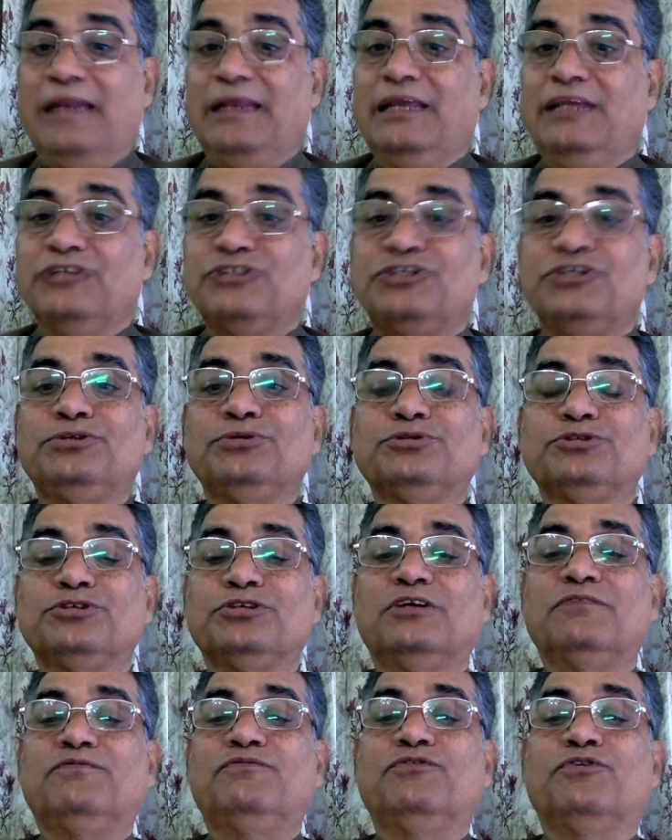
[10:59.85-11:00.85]
institution
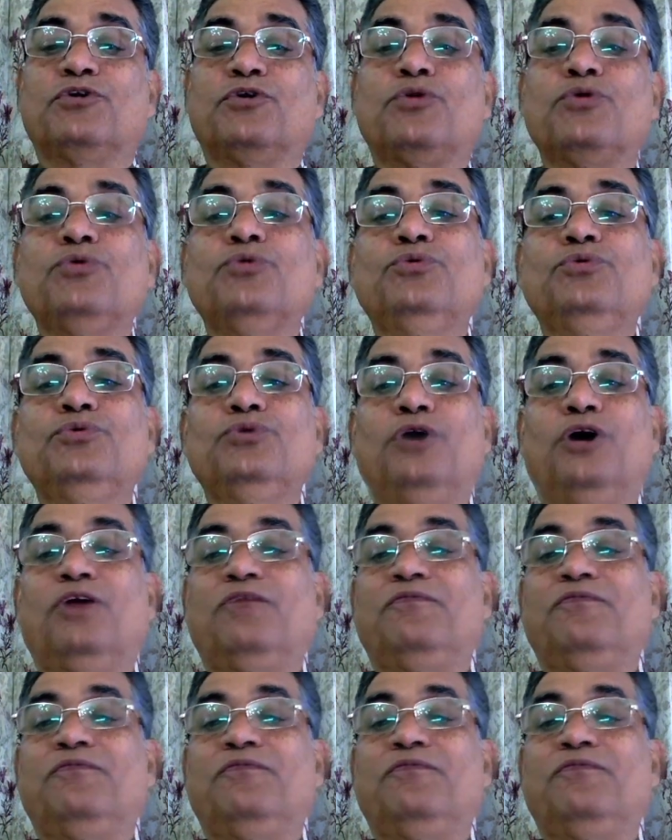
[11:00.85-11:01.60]
of rule of